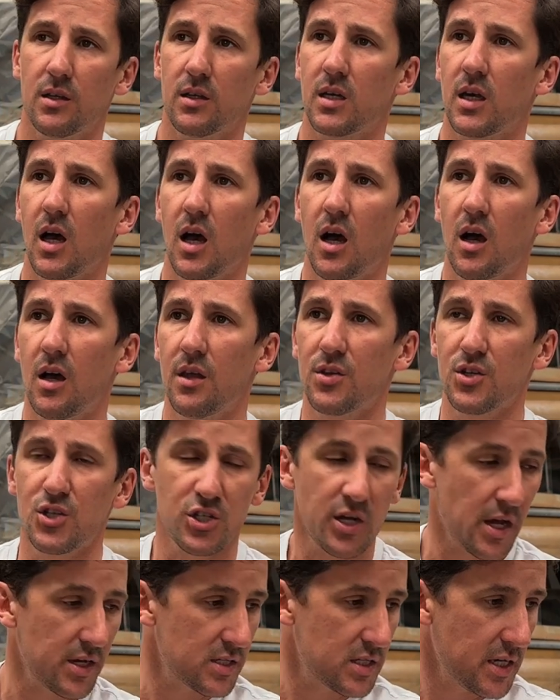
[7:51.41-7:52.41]
The car, the
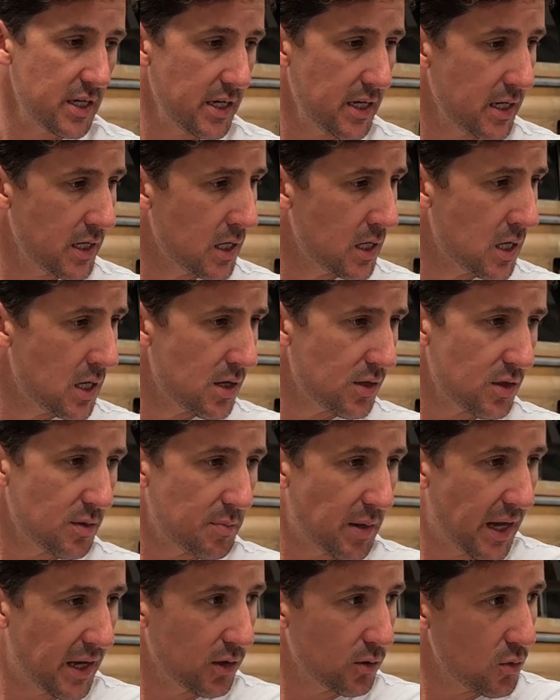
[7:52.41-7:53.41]
chassis, the
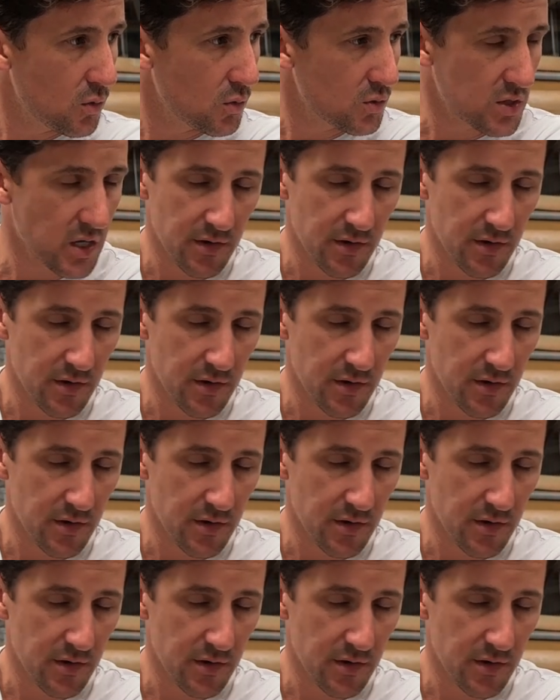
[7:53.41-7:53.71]
panels,